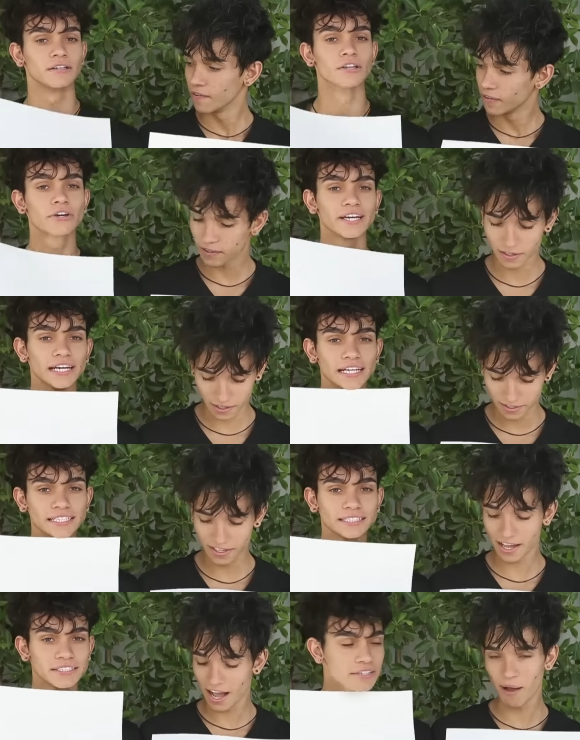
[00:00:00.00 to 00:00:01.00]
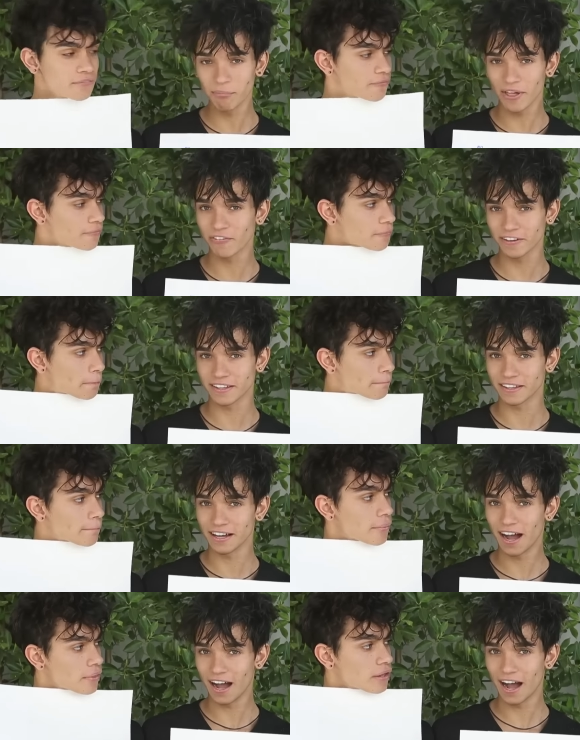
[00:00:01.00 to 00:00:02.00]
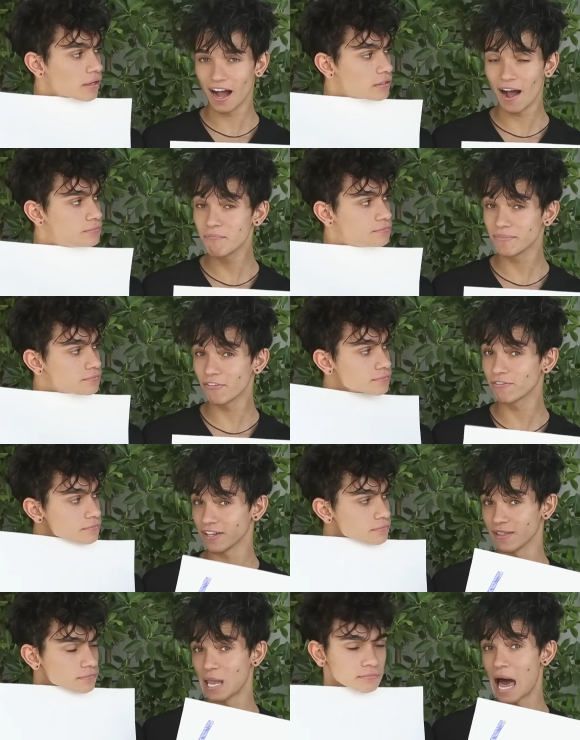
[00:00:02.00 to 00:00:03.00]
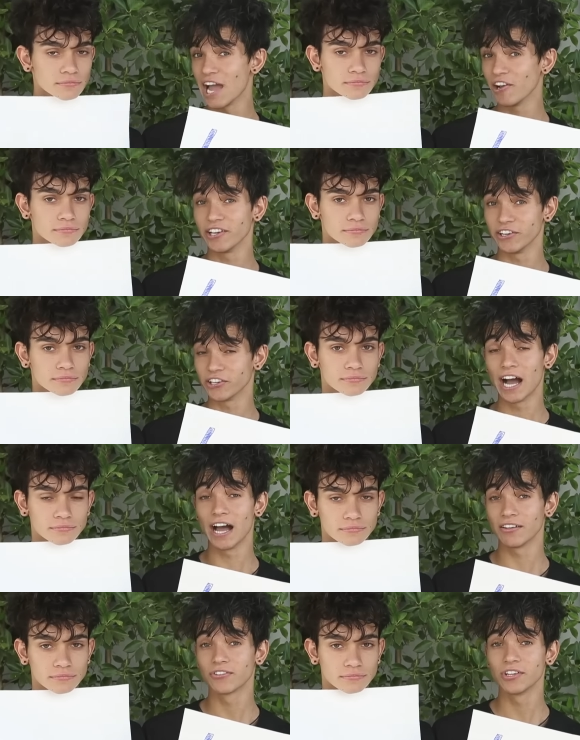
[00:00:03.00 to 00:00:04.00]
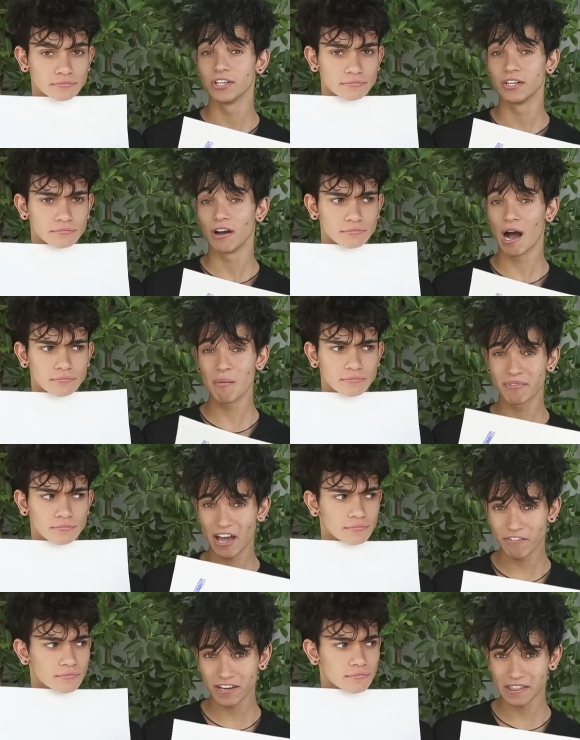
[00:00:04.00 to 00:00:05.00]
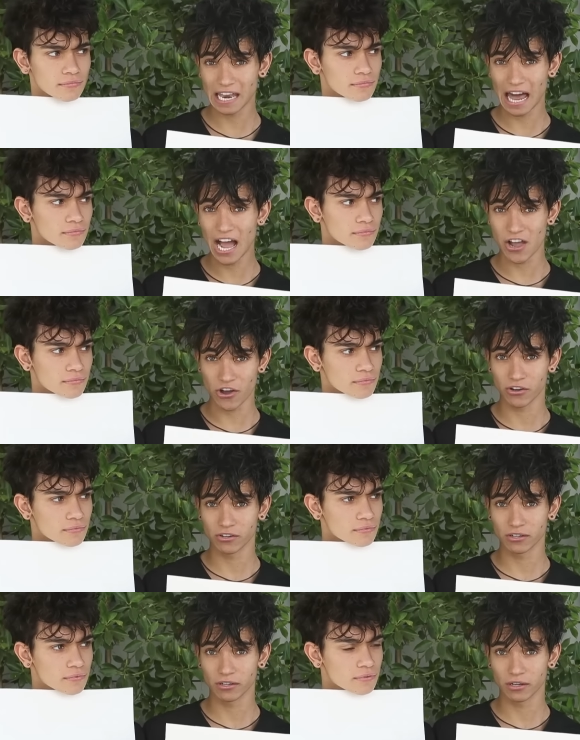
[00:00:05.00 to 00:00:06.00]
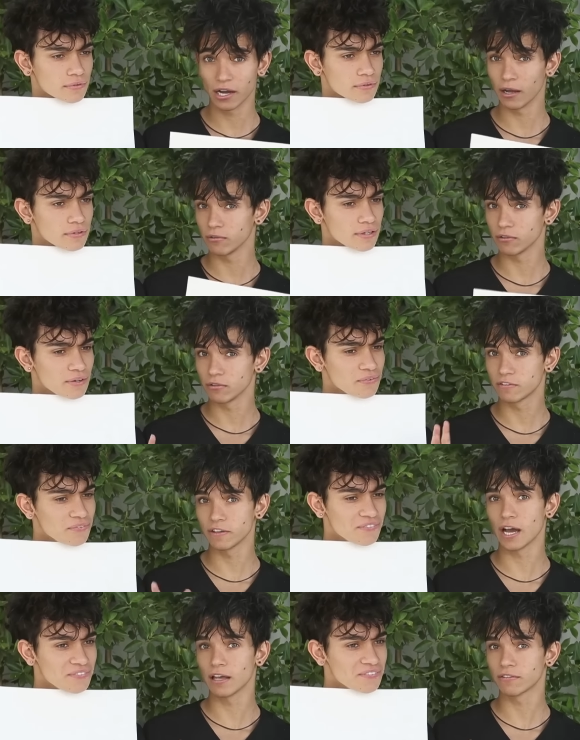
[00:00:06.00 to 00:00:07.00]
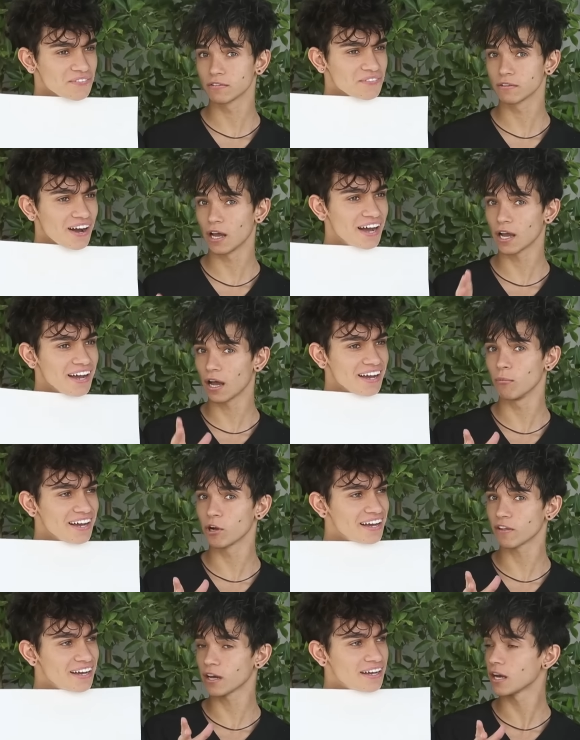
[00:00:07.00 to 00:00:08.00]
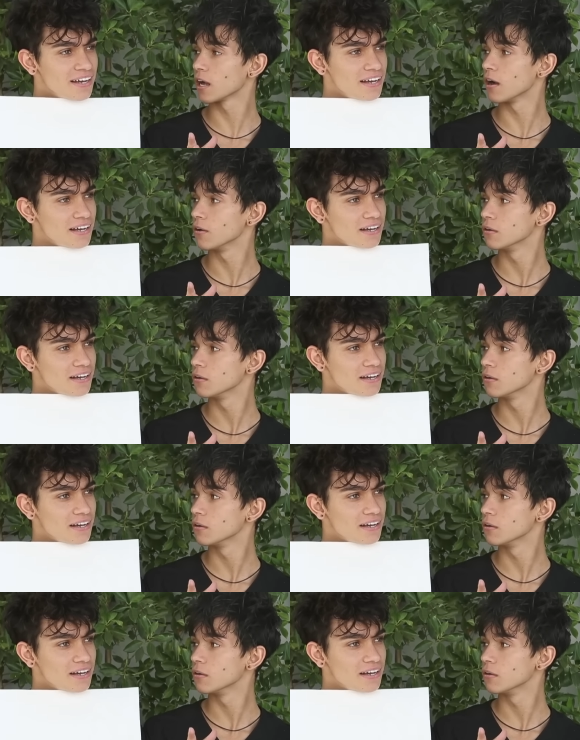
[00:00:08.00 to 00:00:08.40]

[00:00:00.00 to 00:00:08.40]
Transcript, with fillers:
Speaker 1: Lucas. Yeah, yeah, I'm definitely, I'm definitely the liar here, guys. I'm definitely the liar. Alright, see you guys. Why? Hey, Marcus, I gotta go.